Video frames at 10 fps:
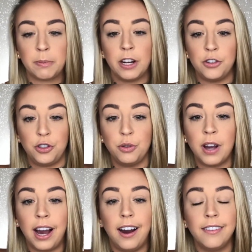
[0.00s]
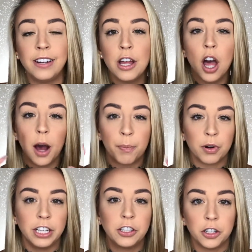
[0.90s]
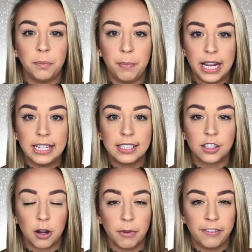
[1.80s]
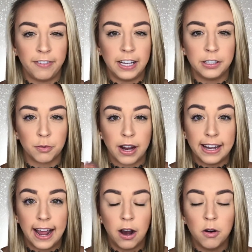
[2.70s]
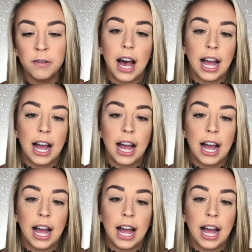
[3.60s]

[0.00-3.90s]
but I do have a pretty good base on my face right now.